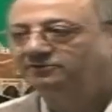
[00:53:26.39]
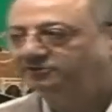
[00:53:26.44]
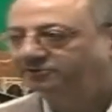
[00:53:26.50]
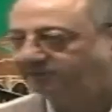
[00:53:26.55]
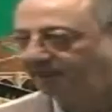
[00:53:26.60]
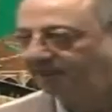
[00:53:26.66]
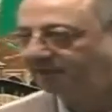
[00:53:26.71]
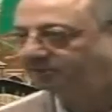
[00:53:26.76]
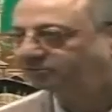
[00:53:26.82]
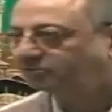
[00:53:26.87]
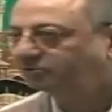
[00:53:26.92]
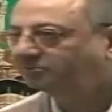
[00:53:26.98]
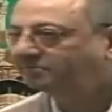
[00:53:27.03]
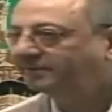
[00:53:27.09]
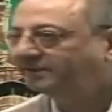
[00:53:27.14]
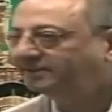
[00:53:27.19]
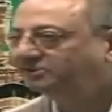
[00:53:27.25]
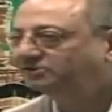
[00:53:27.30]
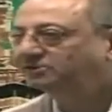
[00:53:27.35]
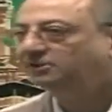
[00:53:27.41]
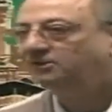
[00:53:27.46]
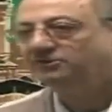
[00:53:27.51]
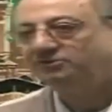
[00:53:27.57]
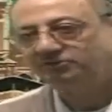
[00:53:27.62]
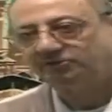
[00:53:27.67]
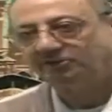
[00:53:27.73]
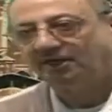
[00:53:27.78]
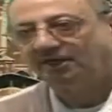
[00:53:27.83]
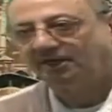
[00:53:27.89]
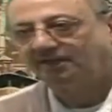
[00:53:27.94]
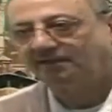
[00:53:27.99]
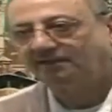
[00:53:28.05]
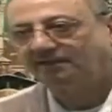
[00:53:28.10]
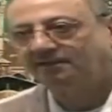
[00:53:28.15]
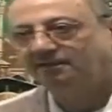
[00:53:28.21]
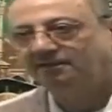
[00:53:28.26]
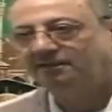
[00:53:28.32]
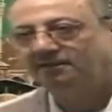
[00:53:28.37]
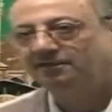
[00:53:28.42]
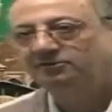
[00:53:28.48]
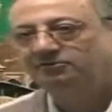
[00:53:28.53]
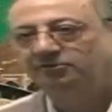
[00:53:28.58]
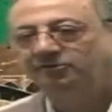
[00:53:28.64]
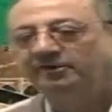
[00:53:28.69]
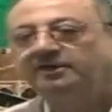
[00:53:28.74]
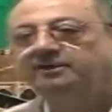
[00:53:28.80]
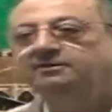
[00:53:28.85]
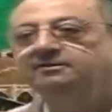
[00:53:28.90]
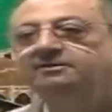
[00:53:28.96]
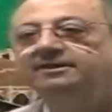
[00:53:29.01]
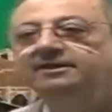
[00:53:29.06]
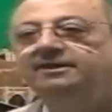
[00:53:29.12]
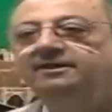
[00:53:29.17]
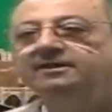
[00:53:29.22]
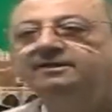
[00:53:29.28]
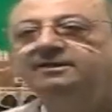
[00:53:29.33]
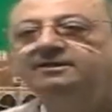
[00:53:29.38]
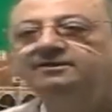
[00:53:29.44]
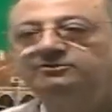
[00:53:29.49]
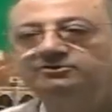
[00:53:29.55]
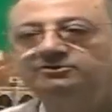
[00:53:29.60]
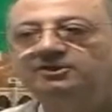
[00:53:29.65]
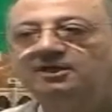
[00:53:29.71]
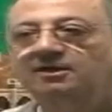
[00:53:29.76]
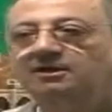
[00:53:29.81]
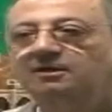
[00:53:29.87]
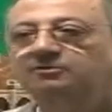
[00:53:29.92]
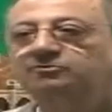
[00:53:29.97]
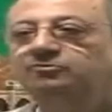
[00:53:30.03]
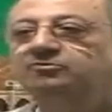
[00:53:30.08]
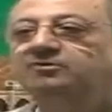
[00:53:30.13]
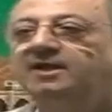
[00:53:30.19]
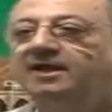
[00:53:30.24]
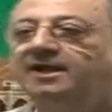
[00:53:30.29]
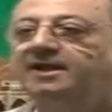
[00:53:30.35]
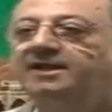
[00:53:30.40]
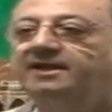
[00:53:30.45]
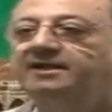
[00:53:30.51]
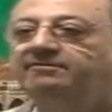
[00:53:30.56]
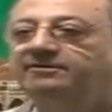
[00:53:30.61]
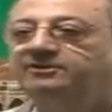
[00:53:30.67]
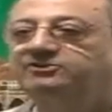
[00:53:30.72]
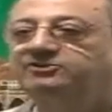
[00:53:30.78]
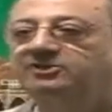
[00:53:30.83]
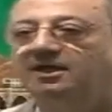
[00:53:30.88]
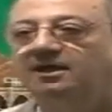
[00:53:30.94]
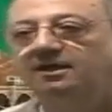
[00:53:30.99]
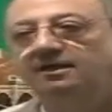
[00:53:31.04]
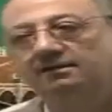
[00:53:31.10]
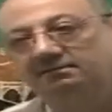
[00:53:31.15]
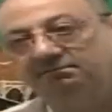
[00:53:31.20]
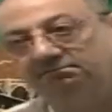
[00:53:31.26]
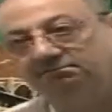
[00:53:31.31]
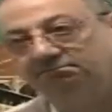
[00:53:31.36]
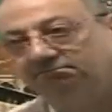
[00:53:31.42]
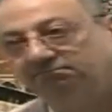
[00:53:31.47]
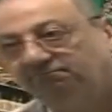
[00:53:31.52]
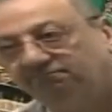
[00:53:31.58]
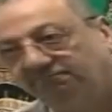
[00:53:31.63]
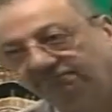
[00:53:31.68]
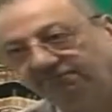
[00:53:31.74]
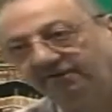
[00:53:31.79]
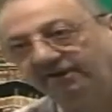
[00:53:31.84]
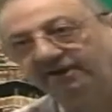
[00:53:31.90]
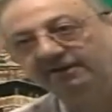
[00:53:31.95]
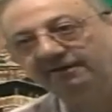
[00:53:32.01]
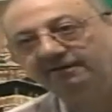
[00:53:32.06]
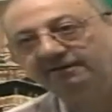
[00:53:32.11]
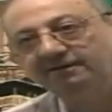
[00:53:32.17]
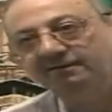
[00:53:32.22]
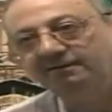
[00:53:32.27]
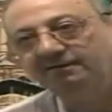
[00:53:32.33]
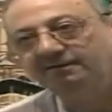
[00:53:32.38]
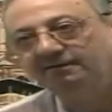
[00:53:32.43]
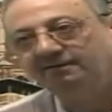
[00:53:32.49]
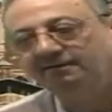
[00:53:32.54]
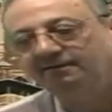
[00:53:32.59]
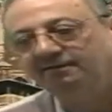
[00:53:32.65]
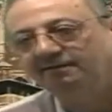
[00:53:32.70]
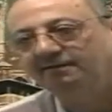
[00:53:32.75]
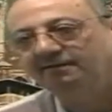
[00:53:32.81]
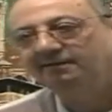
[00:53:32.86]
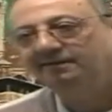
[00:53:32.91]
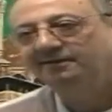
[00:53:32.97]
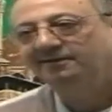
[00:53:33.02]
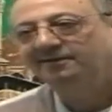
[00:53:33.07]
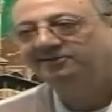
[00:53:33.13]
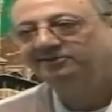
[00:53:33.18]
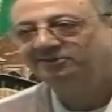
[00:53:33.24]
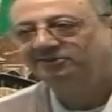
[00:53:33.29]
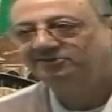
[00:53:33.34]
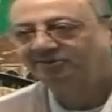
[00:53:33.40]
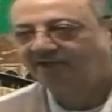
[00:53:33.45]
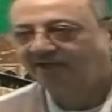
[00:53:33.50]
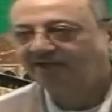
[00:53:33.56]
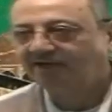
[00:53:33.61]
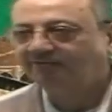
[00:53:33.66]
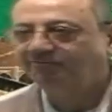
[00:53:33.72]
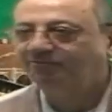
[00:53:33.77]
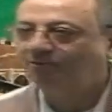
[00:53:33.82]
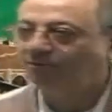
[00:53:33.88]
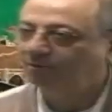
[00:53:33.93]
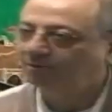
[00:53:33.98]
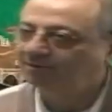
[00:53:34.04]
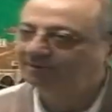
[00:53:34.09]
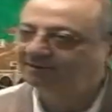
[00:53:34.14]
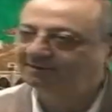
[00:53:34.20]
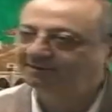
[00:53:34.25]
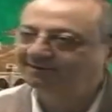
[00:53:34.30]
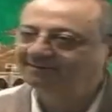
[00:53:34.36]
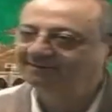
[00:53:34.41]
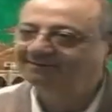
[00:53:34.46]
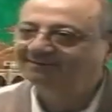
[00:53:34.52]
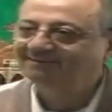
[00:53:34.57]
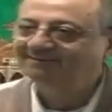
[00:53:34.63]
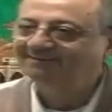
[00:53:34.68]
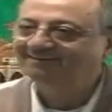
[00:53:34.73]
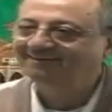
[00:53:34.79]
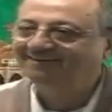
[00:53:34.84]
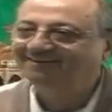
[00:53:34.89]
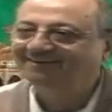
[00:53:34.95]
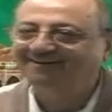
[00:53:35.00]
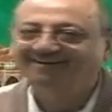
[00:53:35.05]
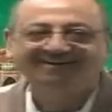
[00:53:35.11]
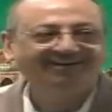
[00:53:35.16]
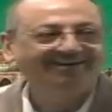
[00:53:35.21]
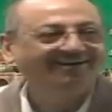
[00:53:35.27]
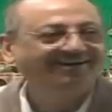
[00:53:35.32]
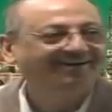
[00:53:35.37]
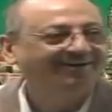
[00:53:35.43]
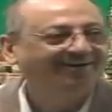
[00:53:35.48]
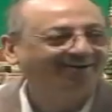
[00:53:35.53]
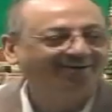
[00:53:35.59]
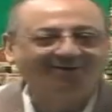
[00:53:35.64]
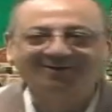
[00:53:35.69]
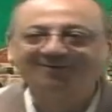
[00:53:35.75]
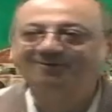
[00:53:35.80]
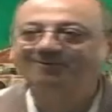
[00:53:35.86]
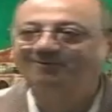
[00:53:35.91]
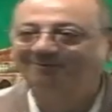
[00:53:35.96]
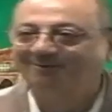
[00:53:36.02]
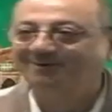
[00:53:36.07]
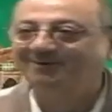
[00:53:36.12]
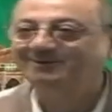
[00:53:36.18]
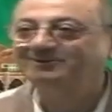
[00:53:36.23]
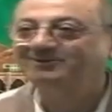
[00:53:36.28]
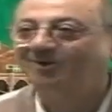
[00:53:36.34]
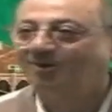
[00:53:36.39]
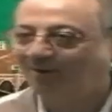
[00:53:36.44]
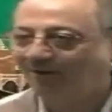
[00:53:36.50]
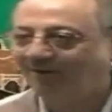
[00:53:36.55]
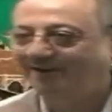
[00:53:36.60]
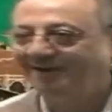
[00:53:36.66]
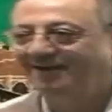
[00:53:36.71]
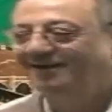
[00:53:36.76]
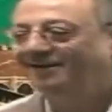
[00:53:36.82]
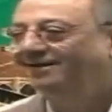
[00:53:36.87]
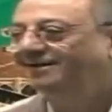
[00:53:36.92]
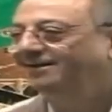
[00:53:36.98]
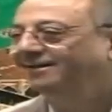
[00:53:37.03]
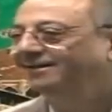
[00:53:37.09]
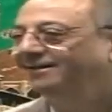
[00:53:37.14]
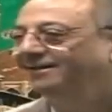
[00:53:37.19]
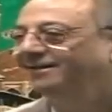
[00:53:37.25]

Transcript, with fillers: Jaratun means jar. So in the jaratun, I have a jar. Fine. Is it jar of gold? Or what is oil?